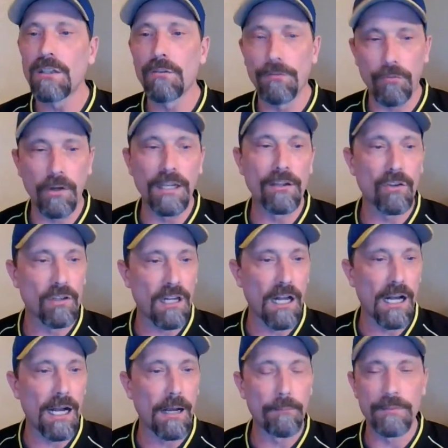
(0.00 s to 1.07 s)
of Randall
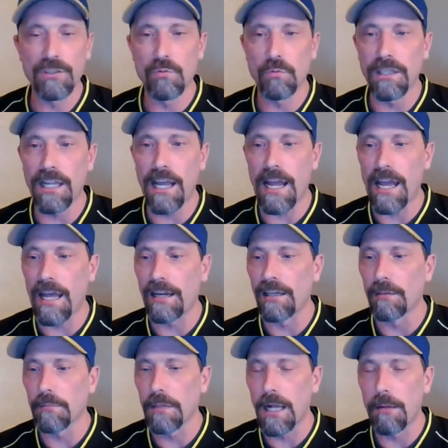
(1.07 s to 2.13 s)
Cobb is when they had
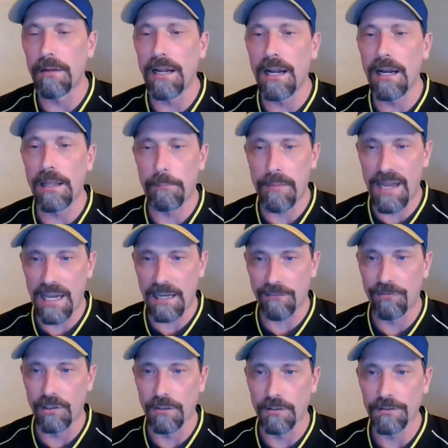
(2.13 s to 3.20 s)
him coming out of the
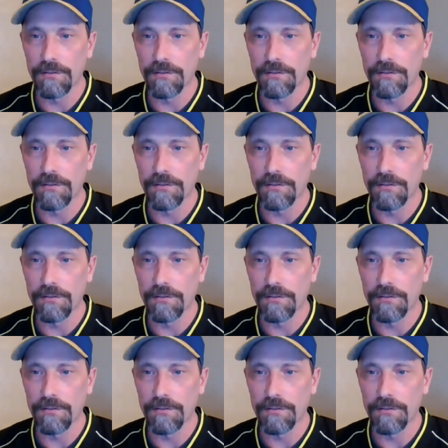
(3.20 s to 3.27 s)
backfield.